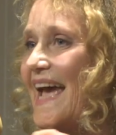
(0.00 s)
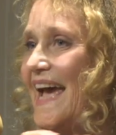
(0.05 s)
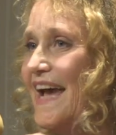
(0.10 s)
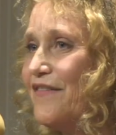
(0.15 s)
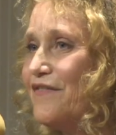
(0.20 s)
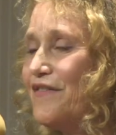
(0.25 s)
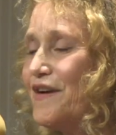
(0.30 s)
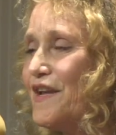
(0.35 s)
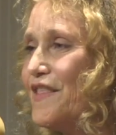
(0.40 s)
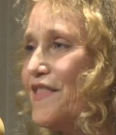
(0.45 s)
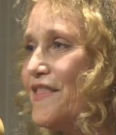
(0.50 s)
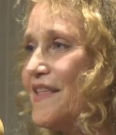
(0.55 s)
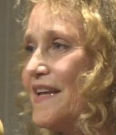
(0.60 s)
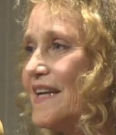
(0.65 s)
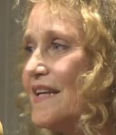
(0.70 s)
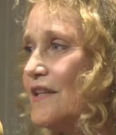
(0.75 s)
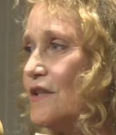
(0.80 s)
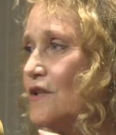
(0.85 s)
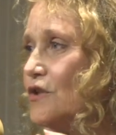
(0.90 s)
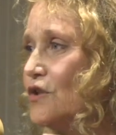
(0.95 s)

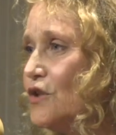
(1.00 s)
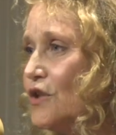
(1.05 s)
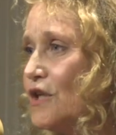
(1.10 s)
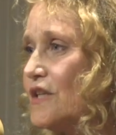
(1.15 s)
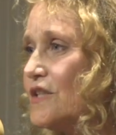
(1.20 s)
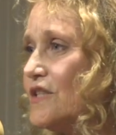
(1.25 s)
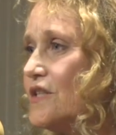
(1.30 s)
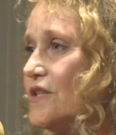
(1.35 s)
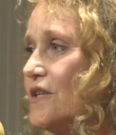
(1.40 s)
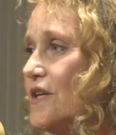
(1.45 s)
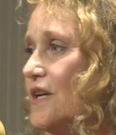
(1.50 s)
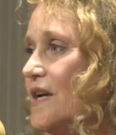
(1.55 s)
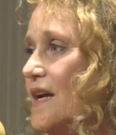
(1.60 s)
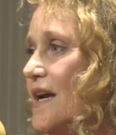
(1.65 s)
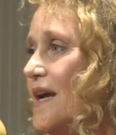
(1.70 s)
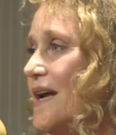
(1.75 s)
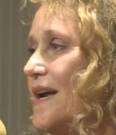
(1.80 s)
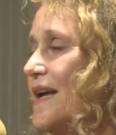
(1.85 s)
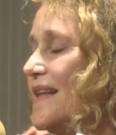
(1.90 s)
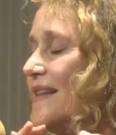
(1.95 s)
Everything looked
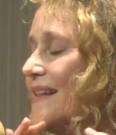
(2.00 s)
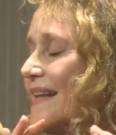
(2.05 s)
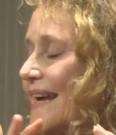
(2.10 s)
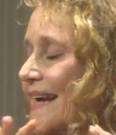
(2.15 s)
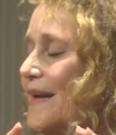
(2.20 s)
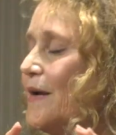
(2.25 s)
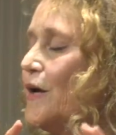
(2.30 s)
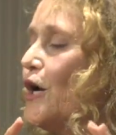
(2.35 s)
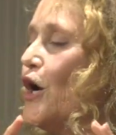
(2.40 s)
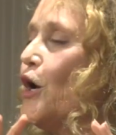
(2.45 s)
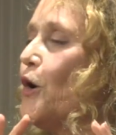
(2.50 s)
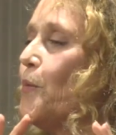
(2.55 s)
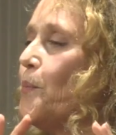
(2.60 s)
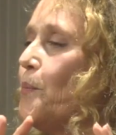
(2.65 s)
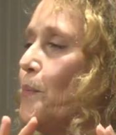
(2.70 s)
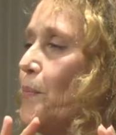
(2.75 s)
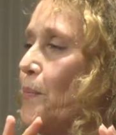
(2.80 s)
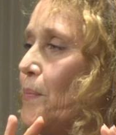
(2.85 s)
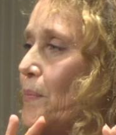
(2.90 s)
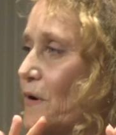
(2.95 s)
like
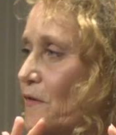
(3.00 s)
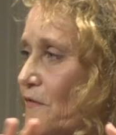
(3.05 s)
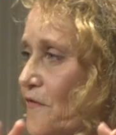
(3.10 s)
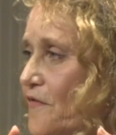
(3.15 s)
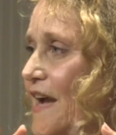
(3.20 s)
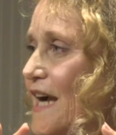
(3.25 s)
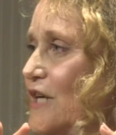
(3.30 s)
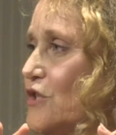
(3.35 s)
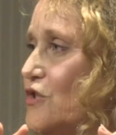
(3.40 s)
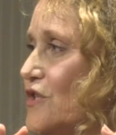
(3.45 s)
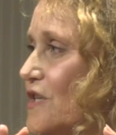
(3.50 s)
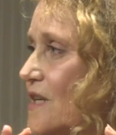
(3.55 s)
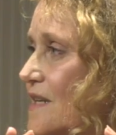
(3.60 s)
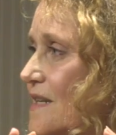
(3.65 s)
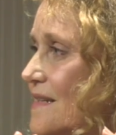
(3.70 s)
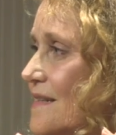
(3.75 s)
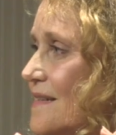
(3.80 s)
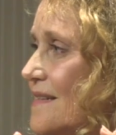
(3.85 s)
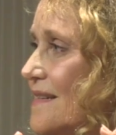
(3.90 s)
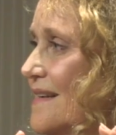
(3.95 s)

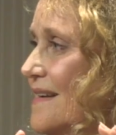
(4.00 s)
perfection.